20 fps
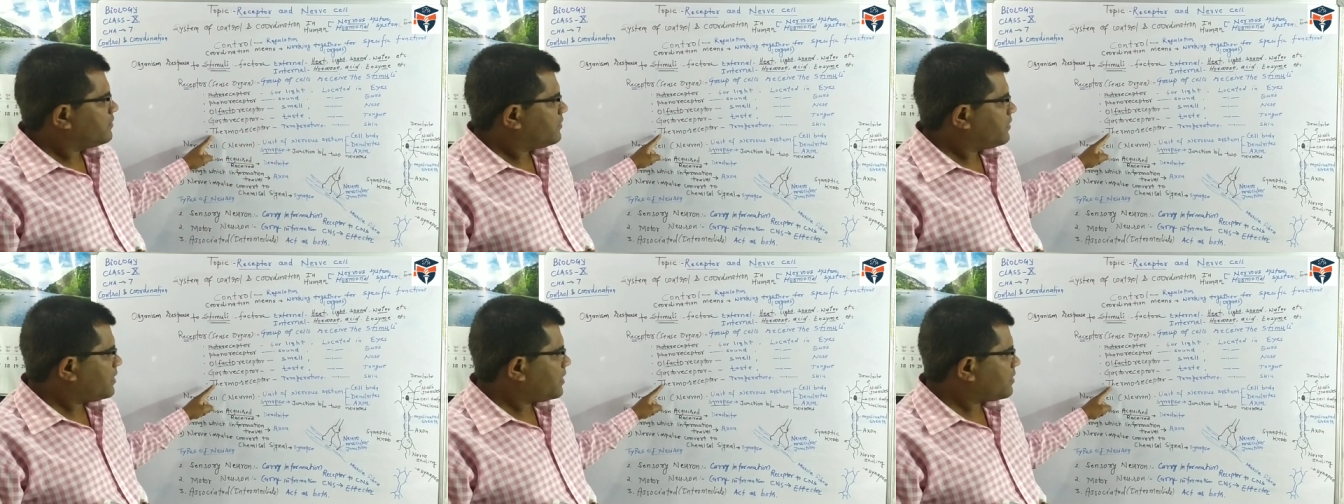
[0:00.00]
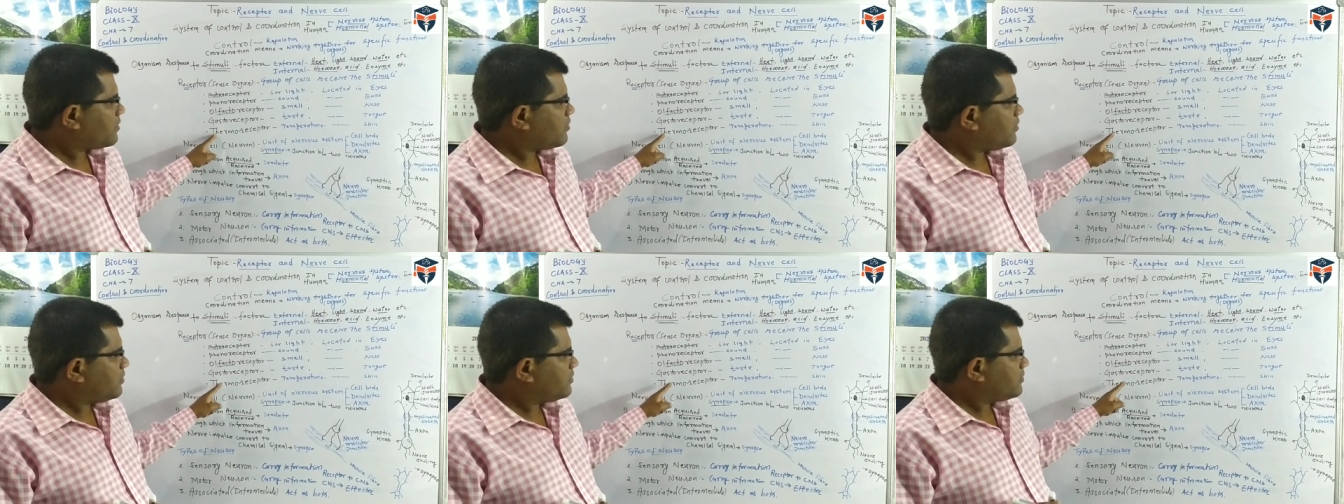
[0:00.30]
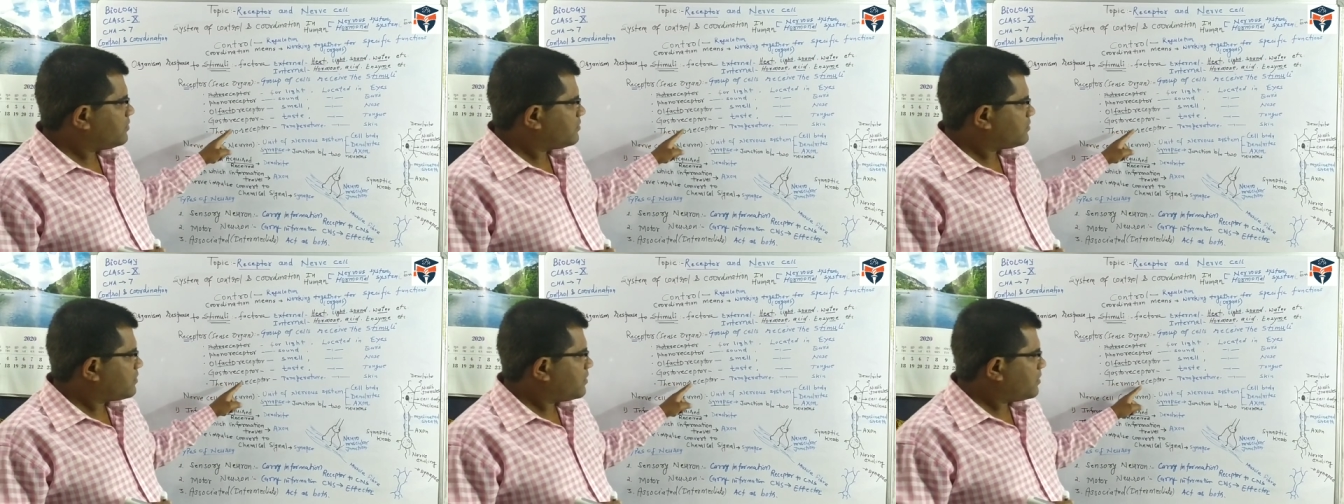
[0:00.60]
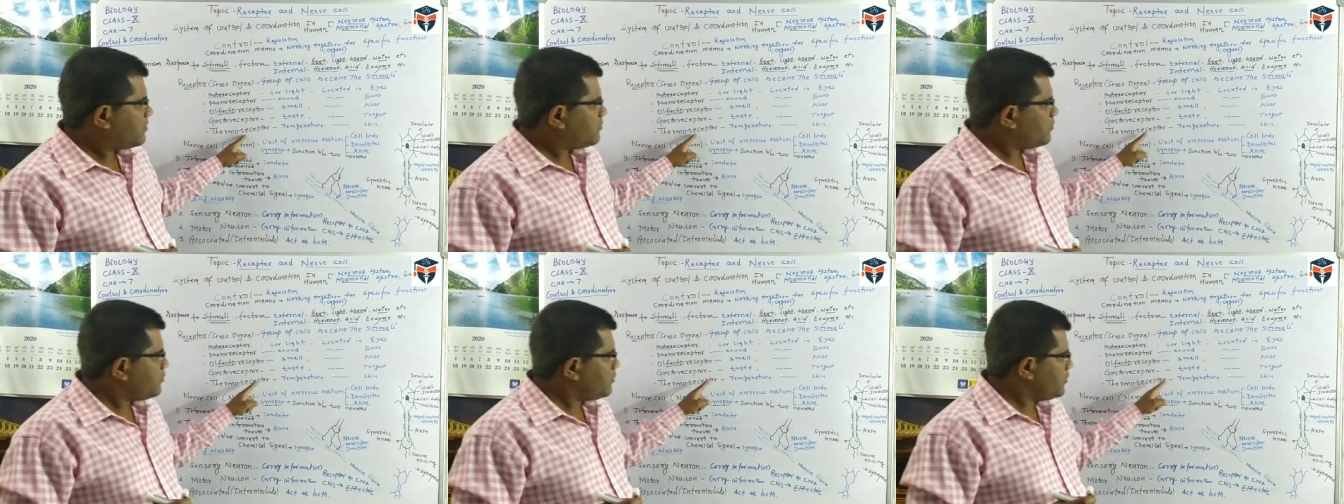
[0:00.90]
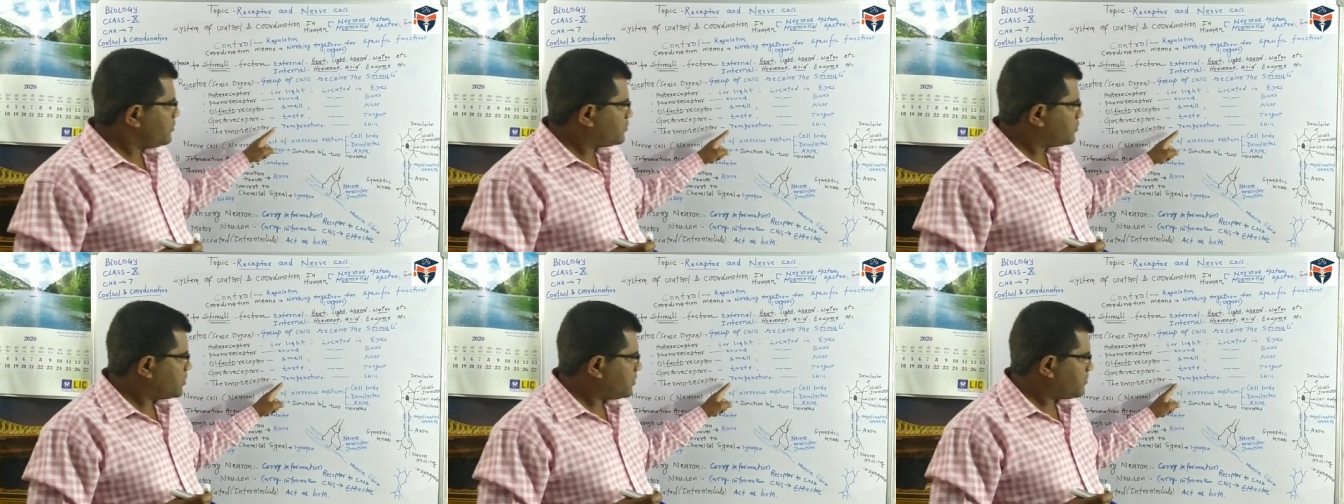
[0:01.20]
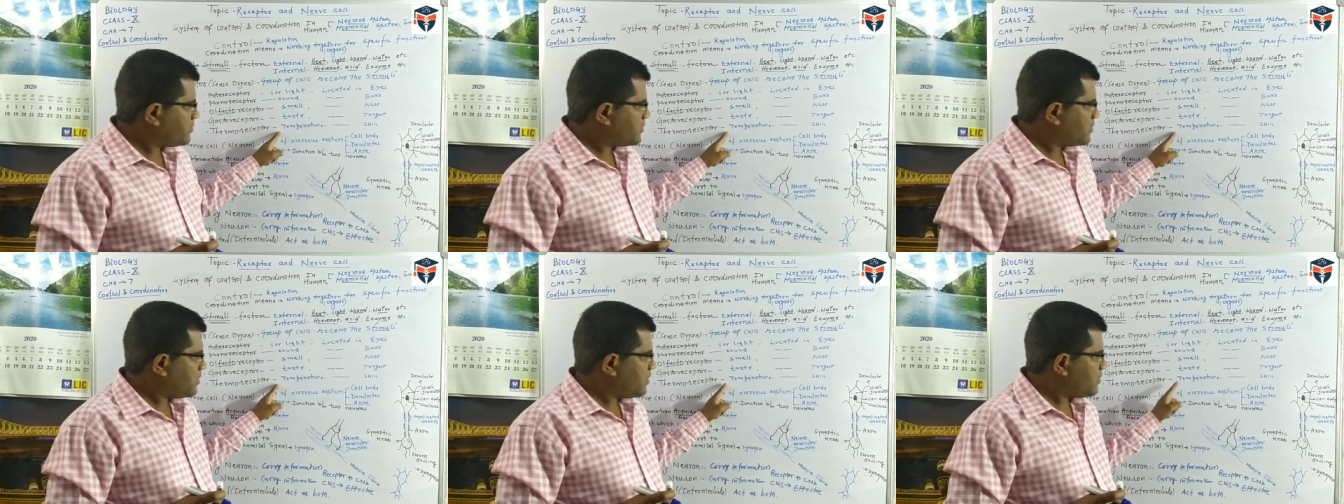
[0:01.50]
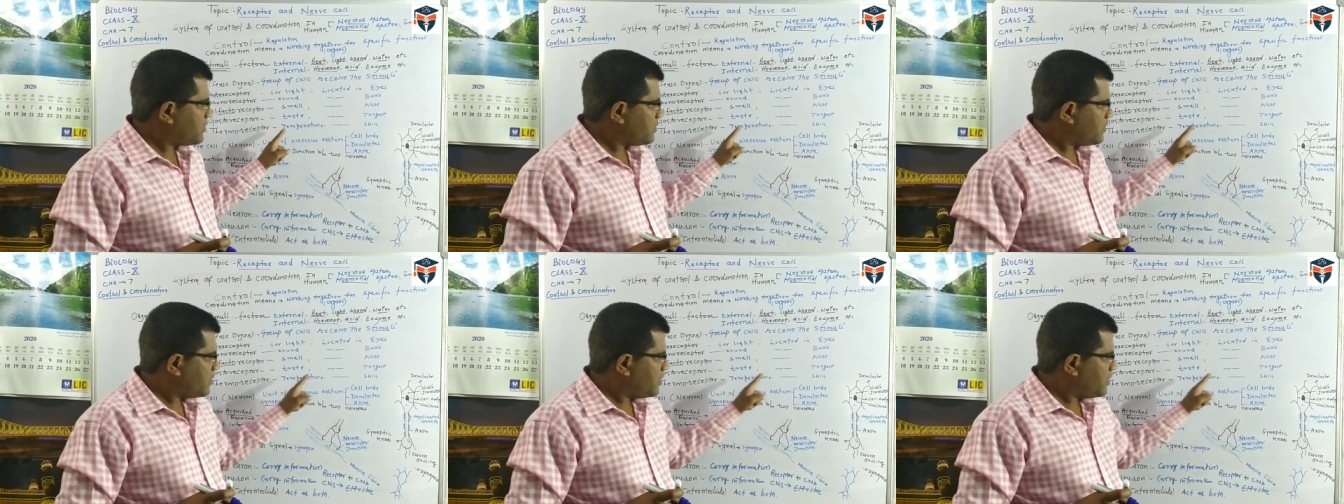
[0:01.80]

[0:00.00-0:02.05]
They are called the thermoreceptor,